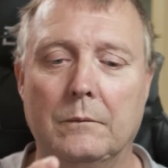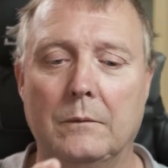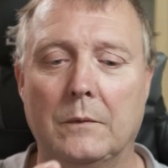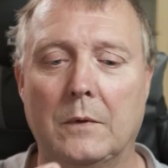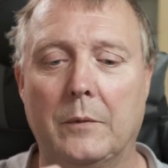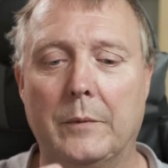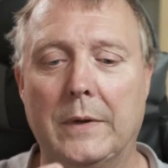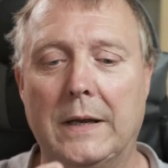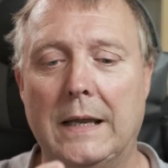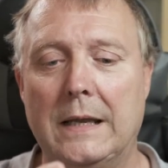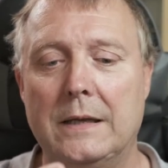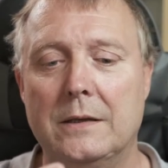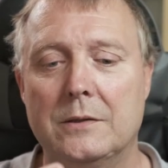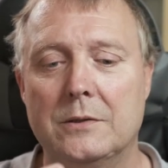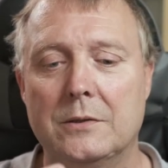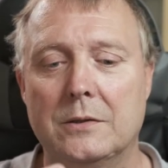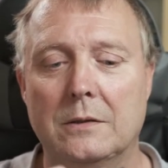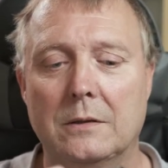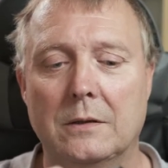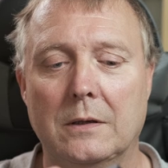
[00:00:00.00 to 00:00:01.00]
on my
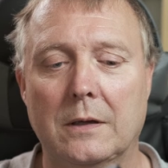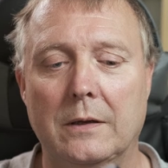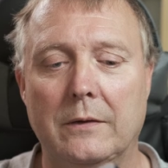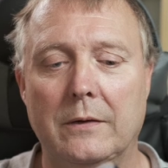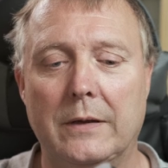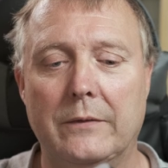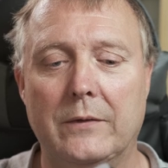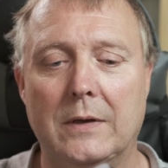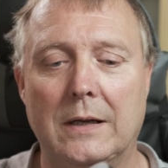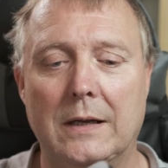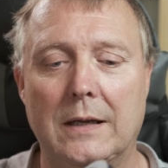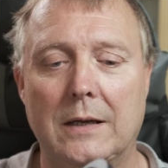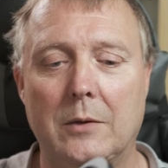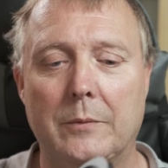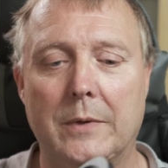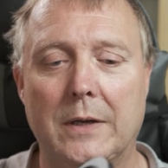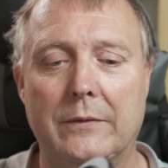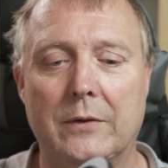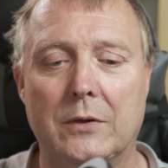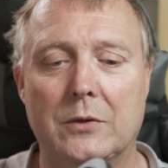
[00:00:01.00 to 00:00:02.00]
lens, give it a little
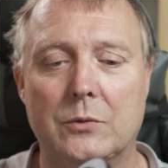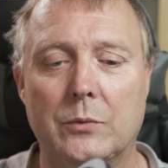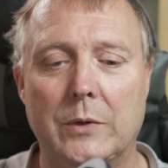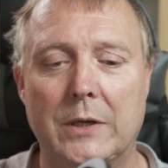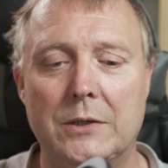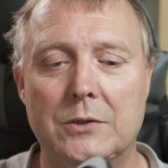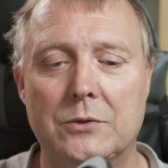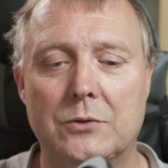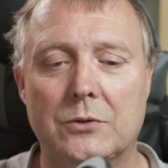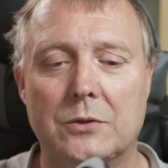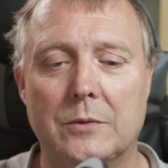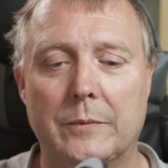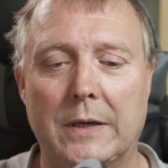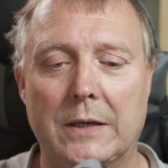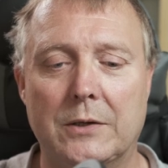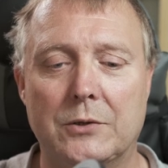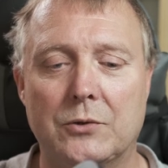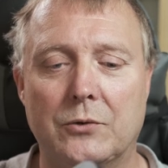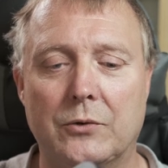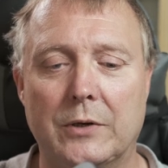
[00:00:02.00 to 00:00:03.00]
bit of a twist just to
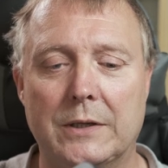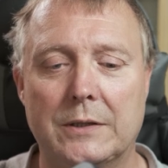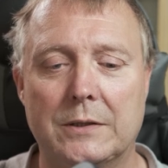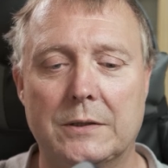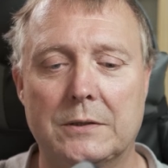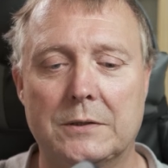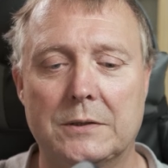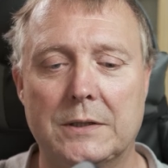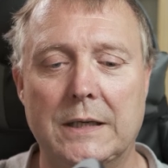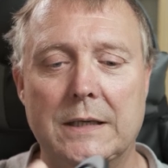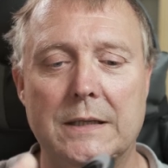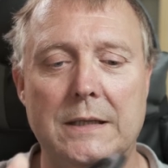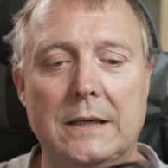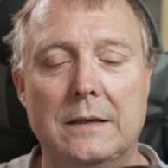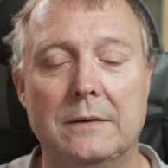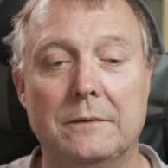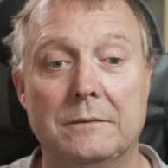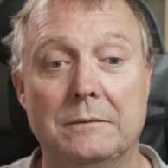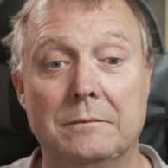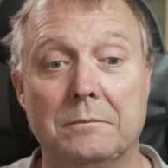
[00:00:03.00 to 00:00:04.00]
make sure it's
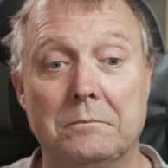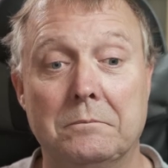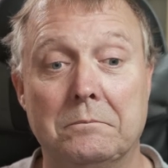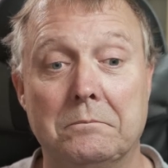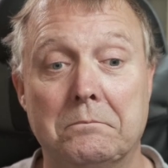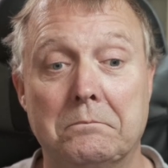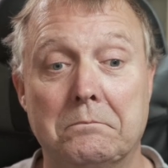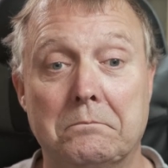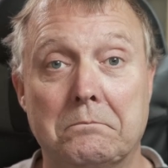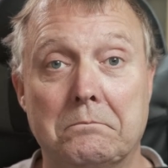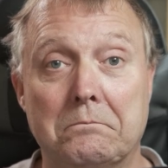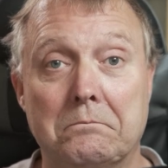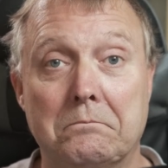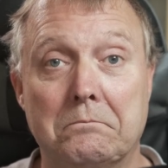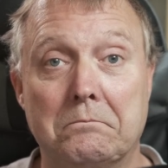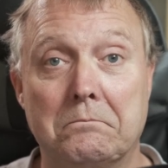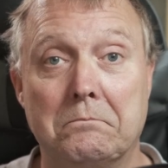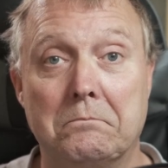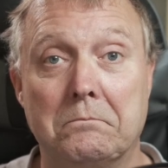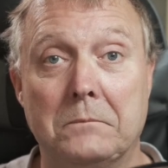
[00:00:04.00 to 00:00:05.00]
seated.
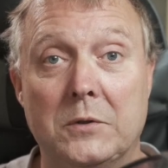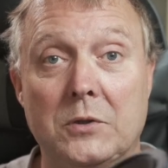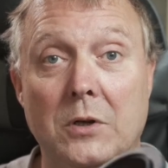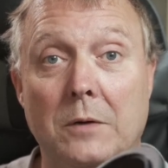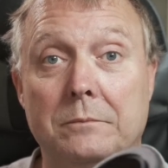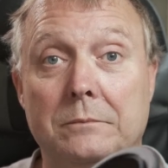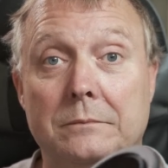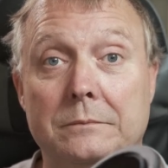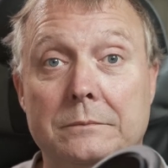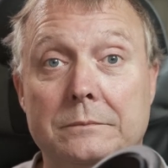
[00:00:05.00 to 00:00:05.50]
It's on.